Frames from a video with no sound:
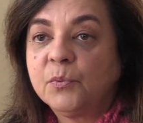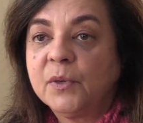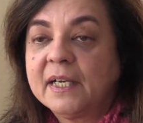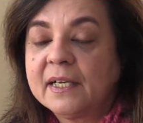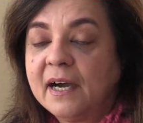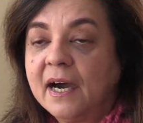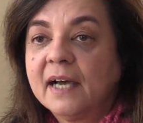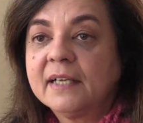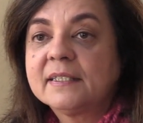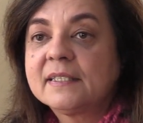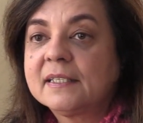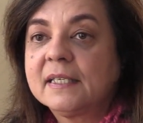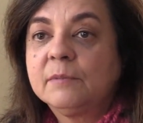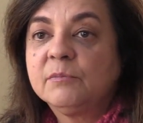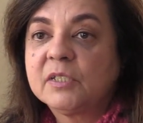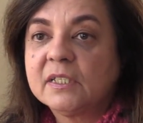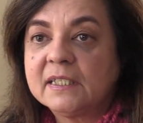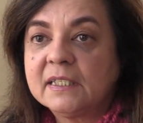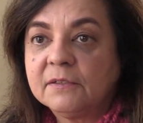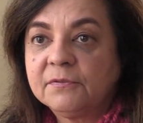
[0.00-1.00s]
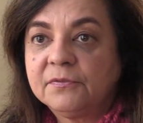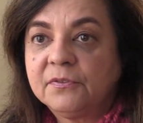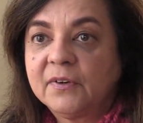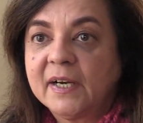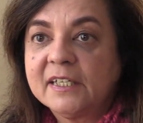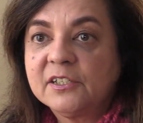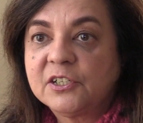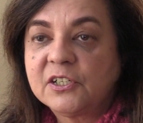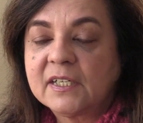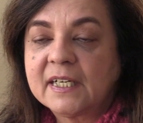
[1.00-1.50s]
We can't seem to
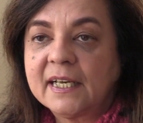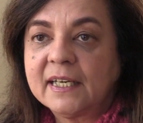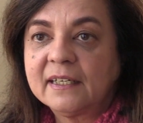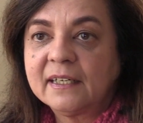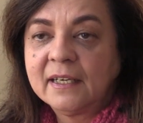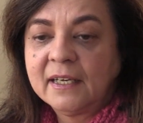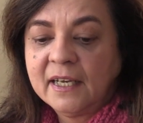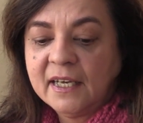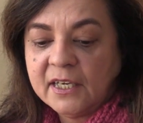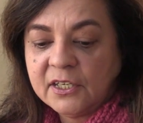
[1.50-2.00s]
differentiate.